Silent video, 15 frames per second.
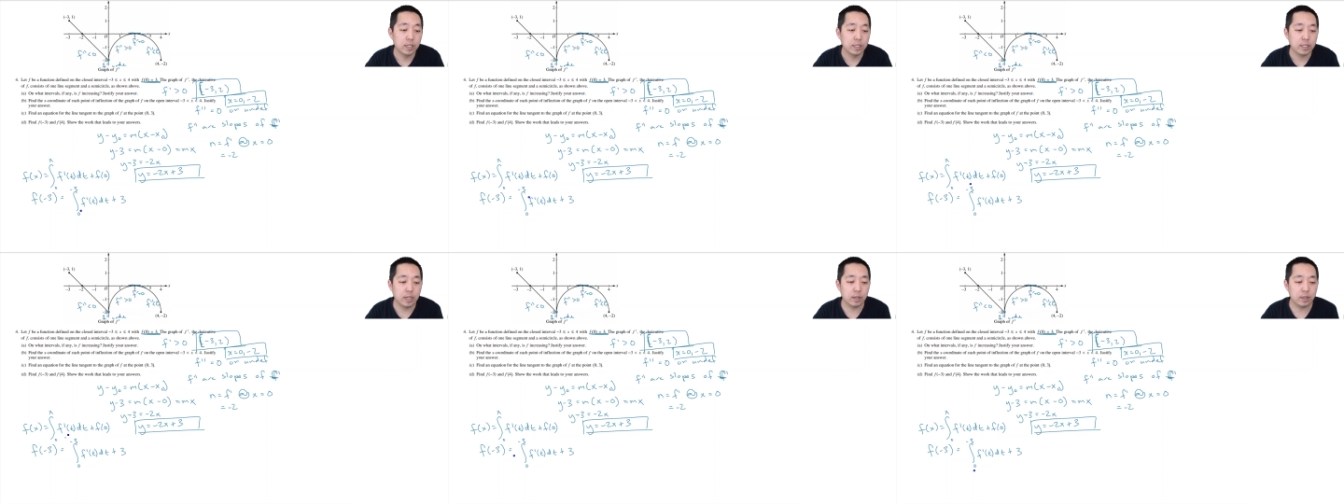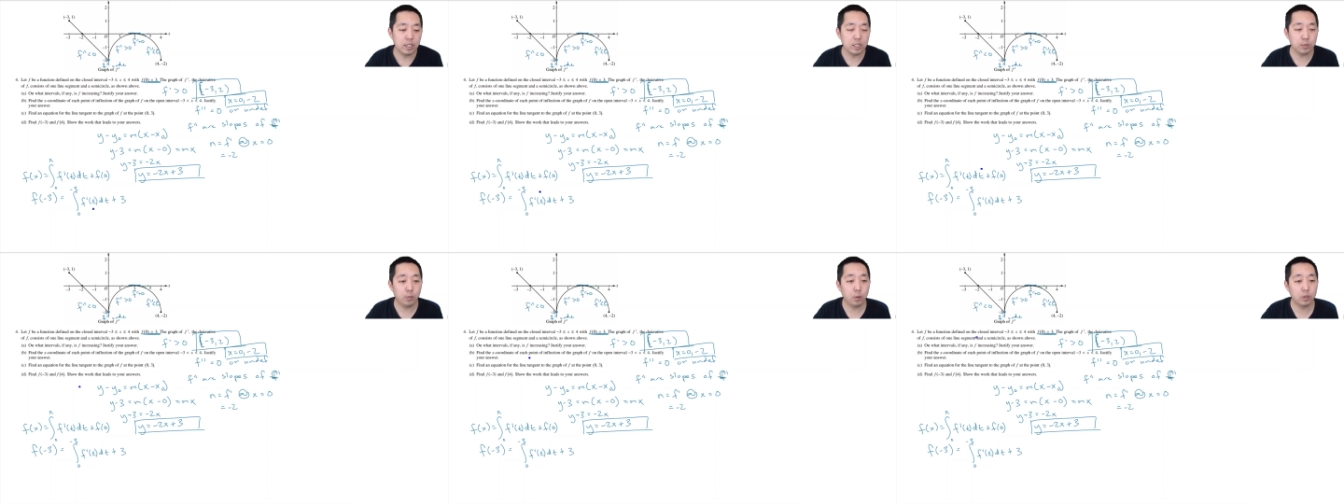Now
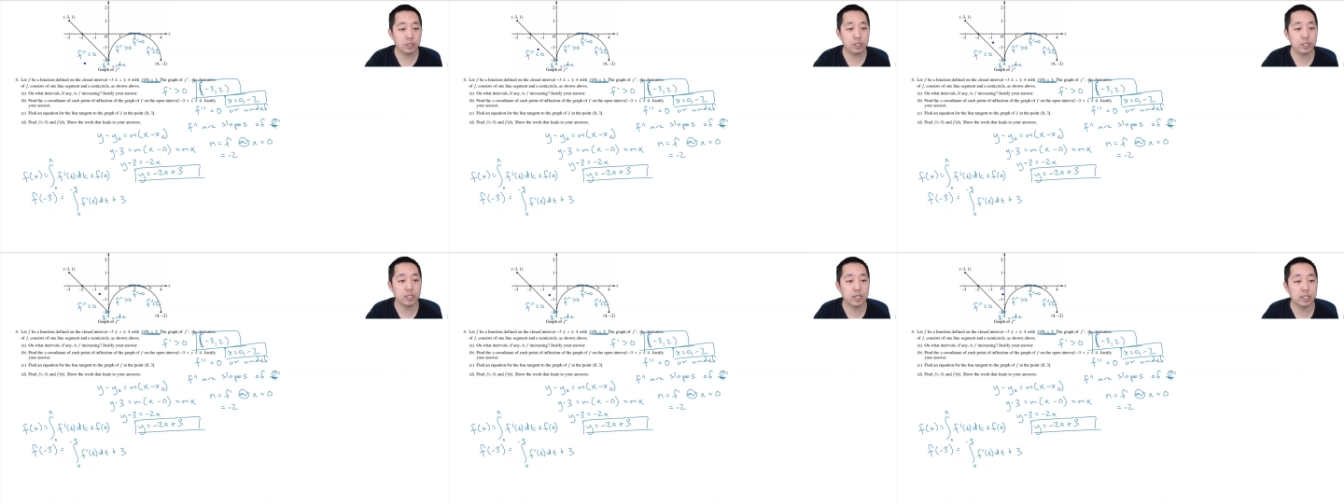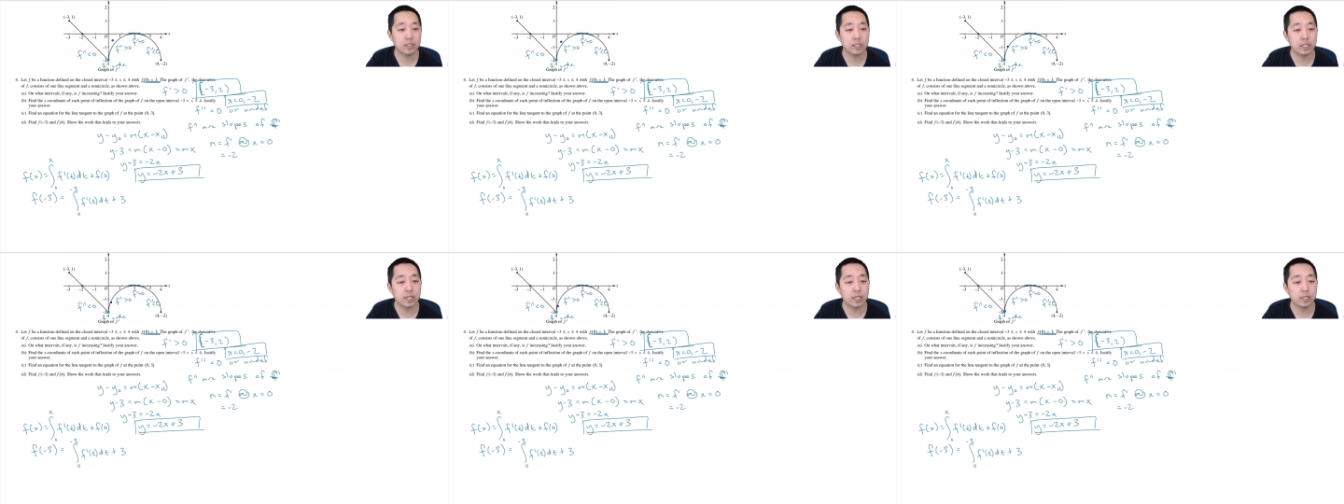this portion is
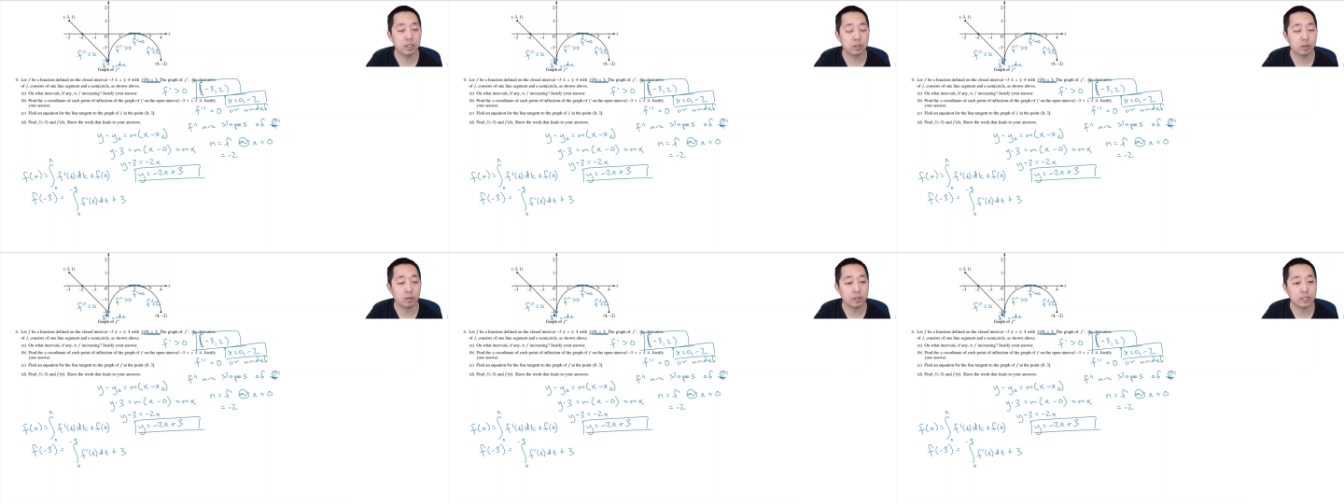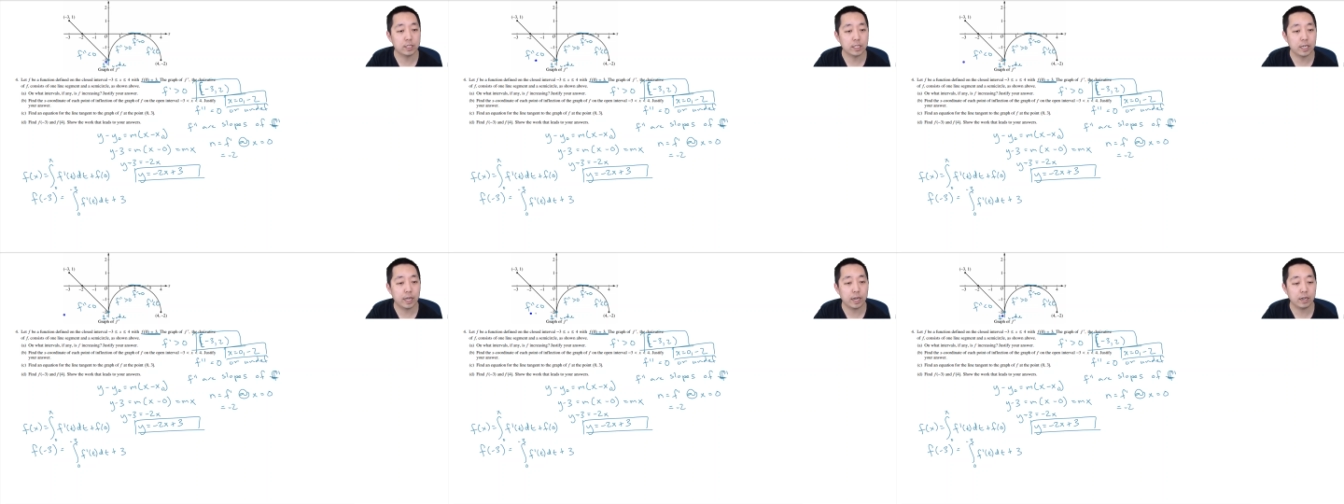the integral. It's
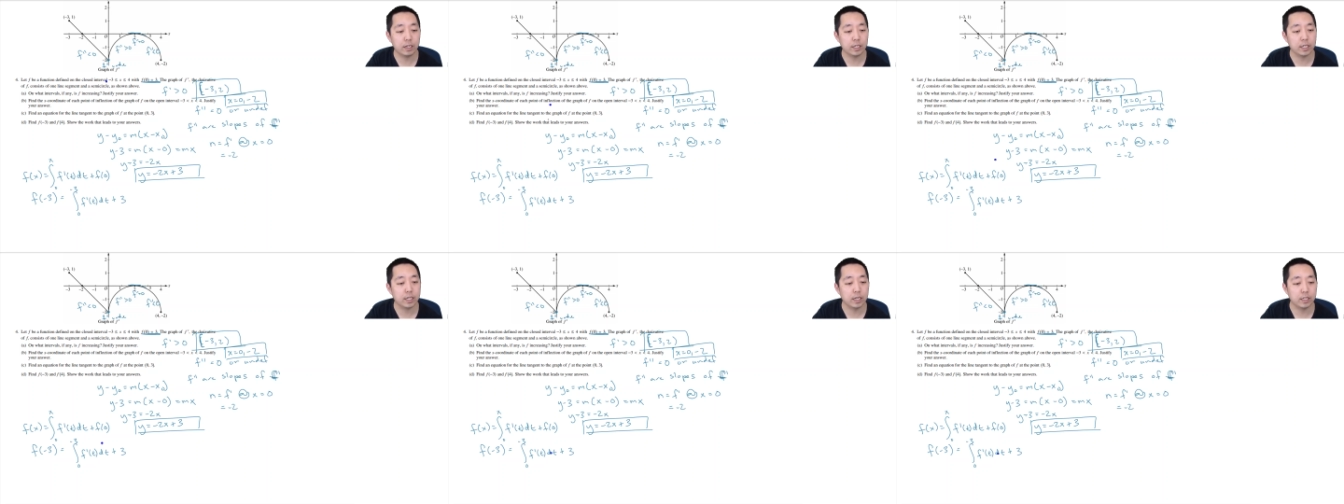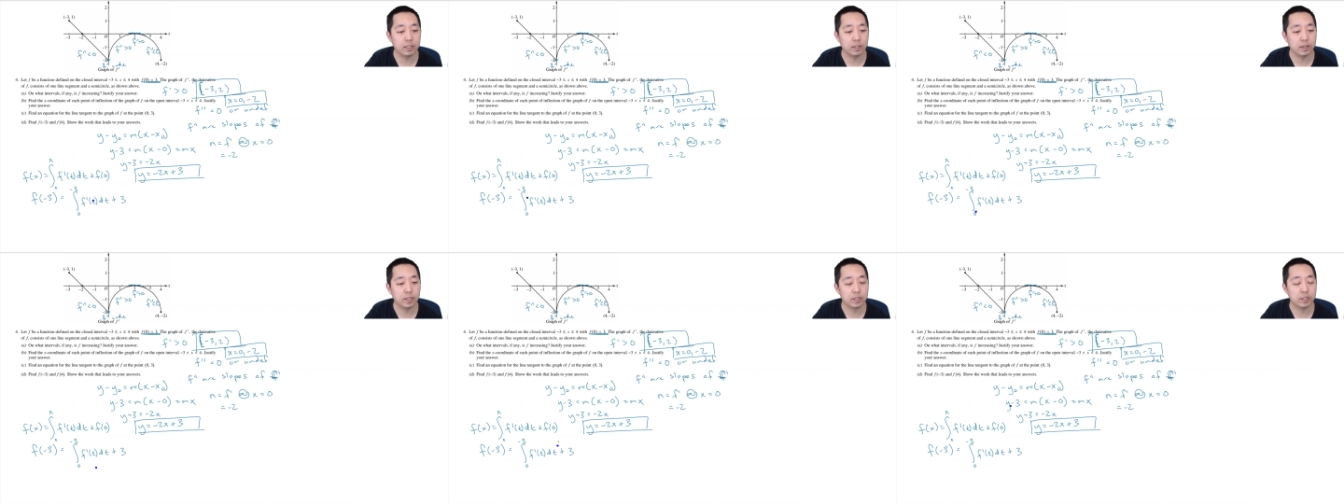the area
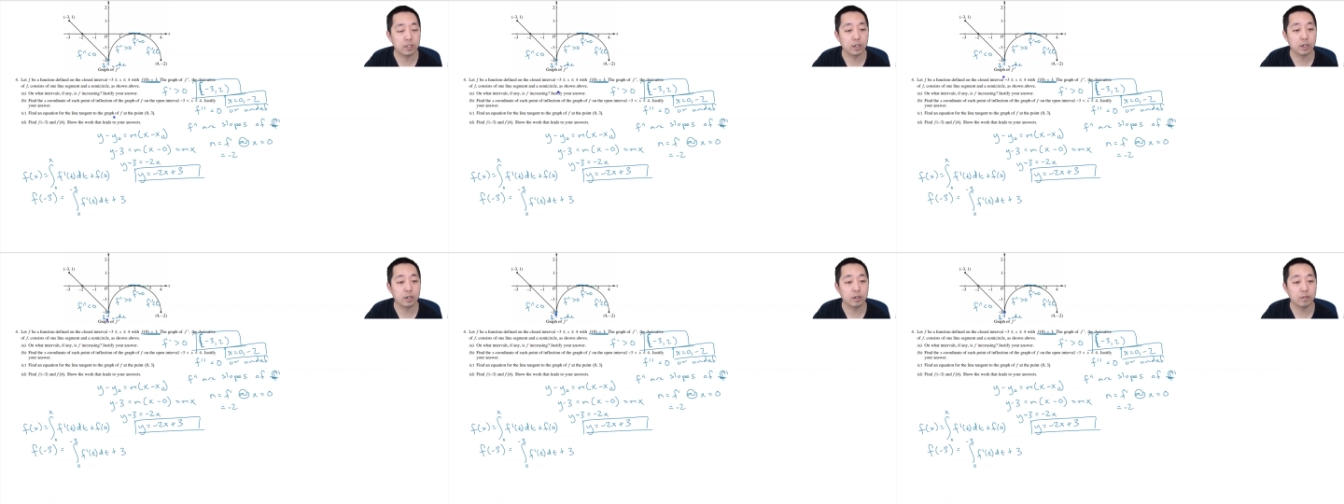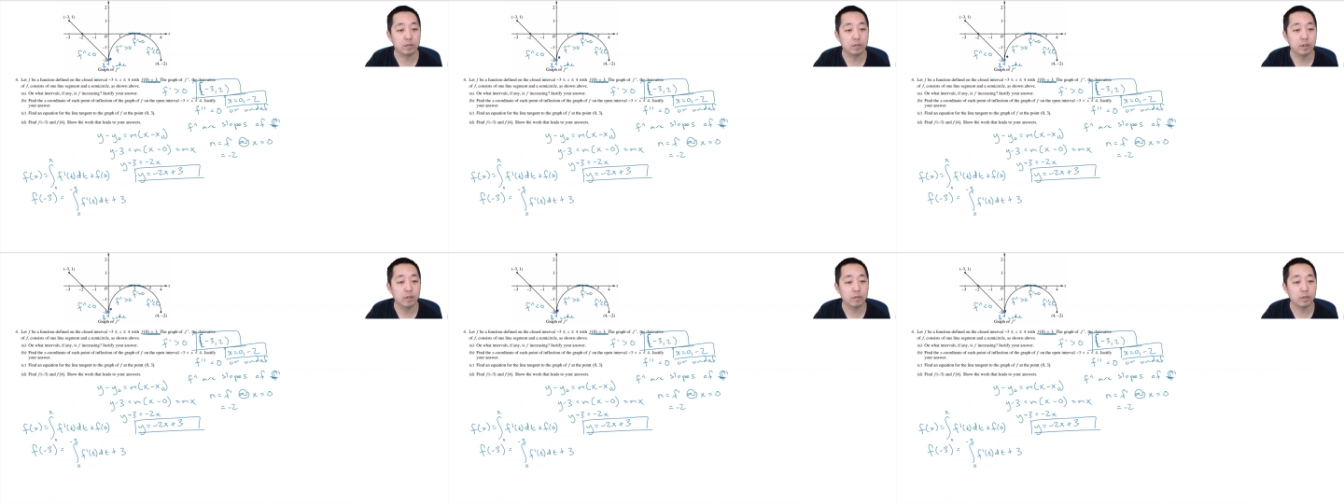under this curve
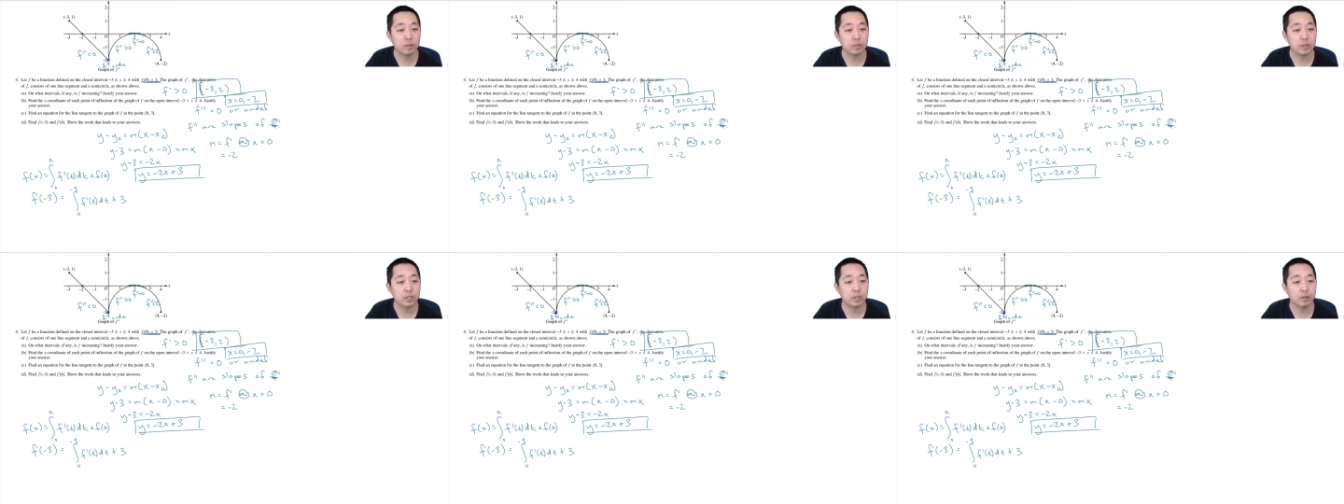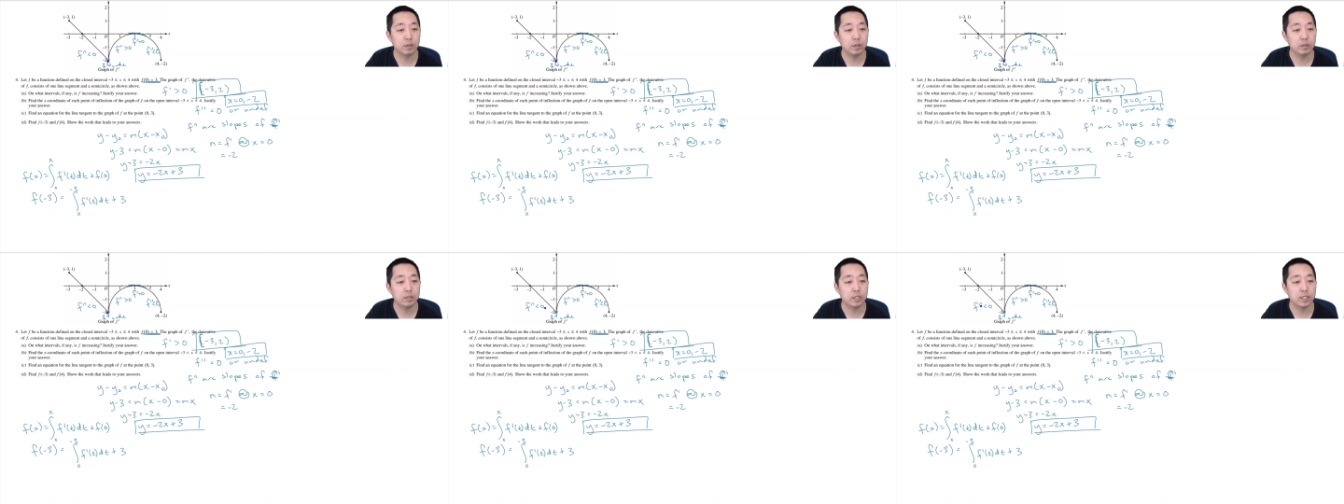from
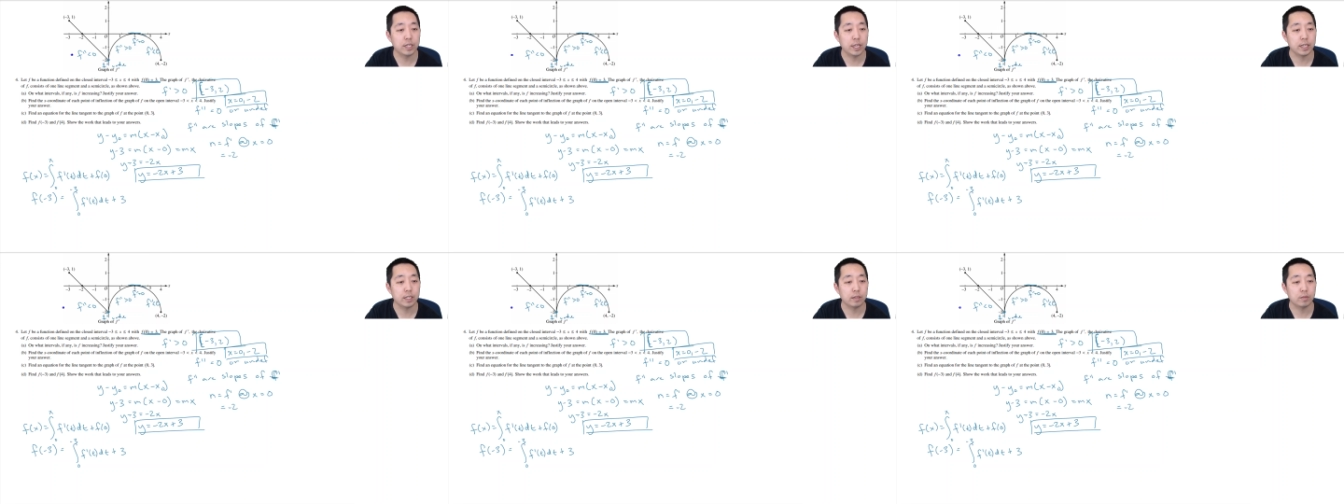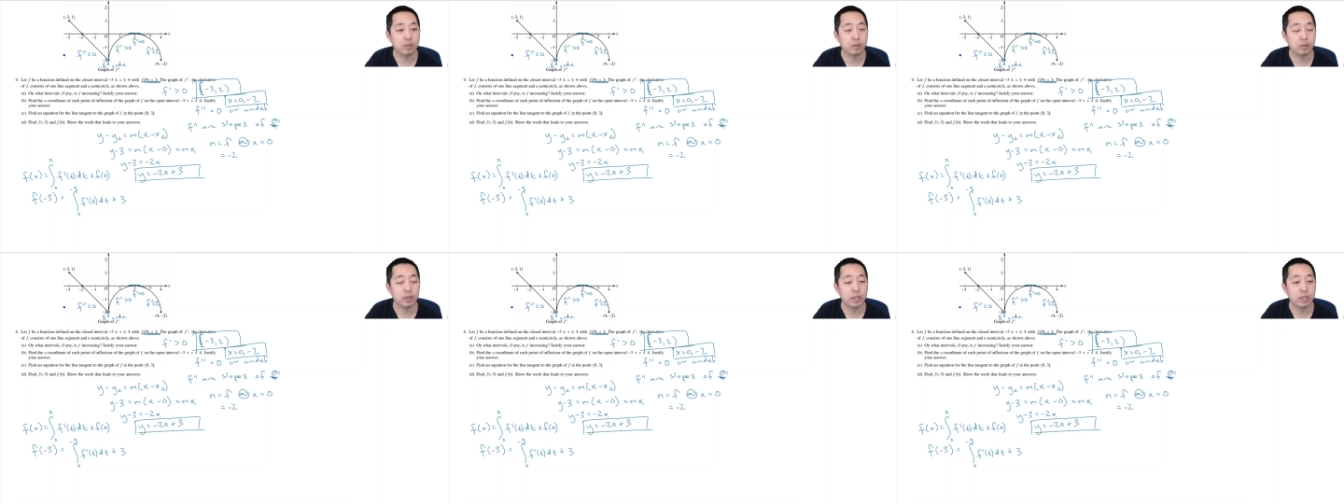0 to negative
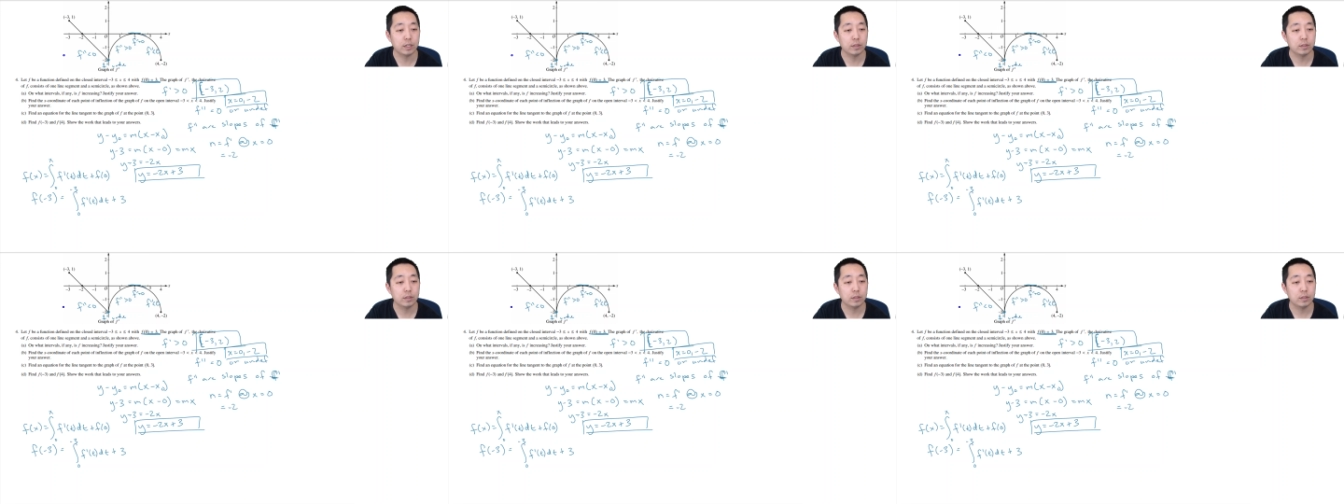3.